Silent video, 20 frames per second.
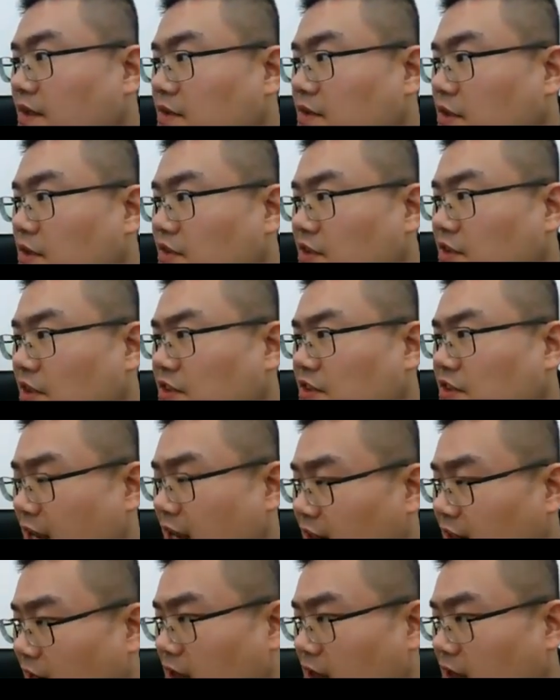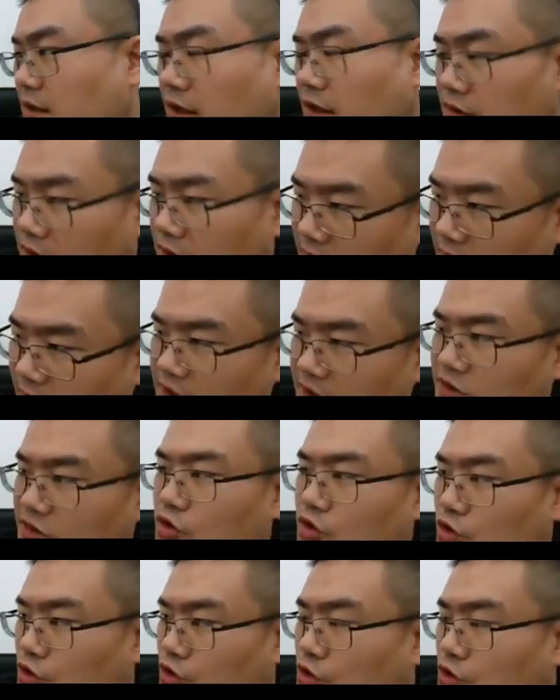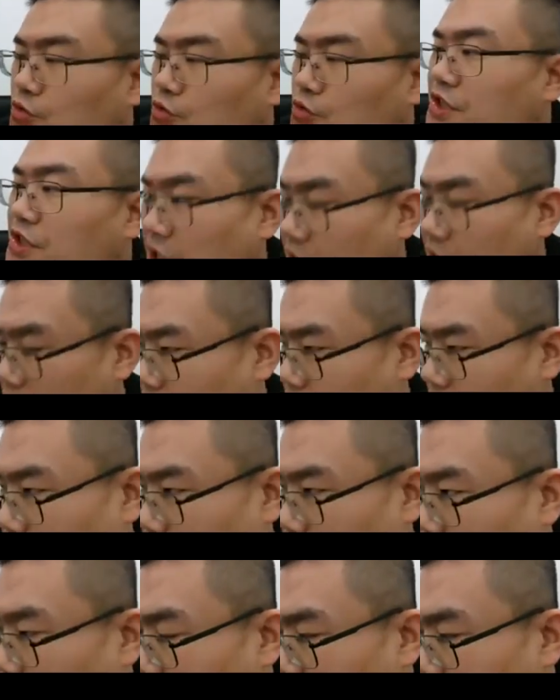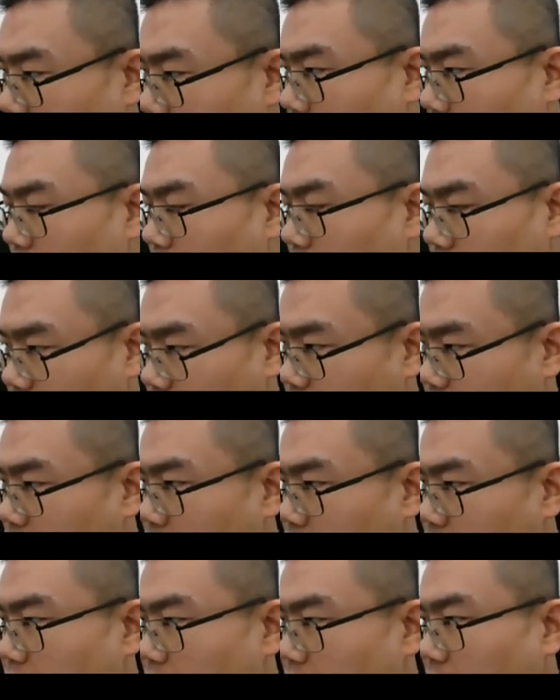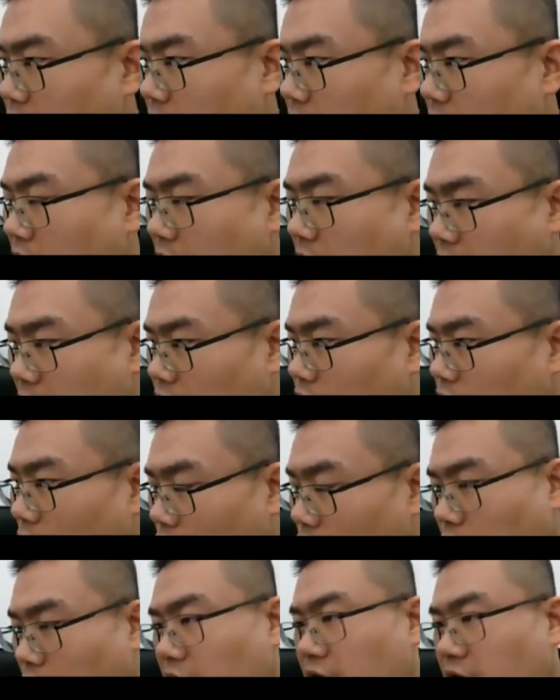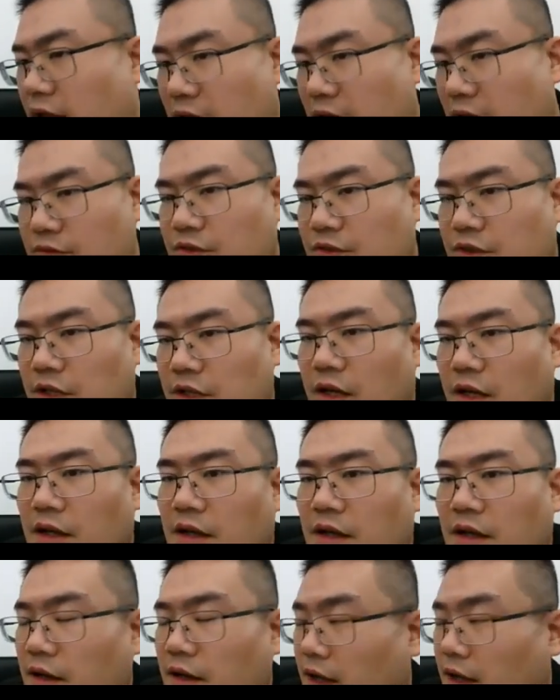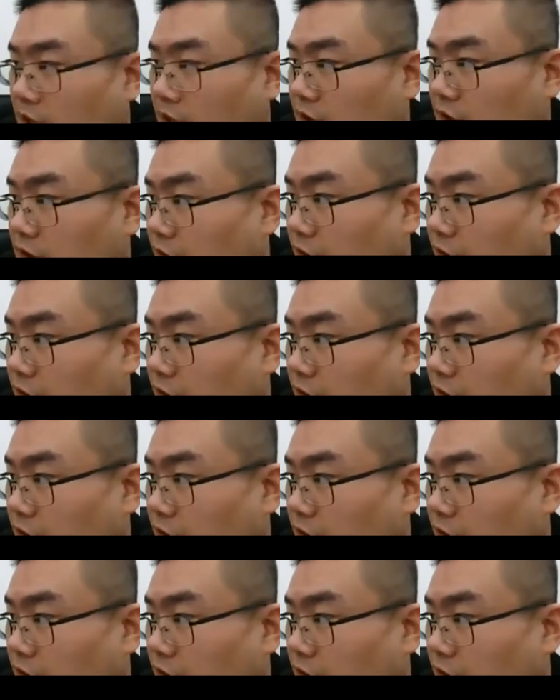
the standard in the next 2 years. The GE has already have his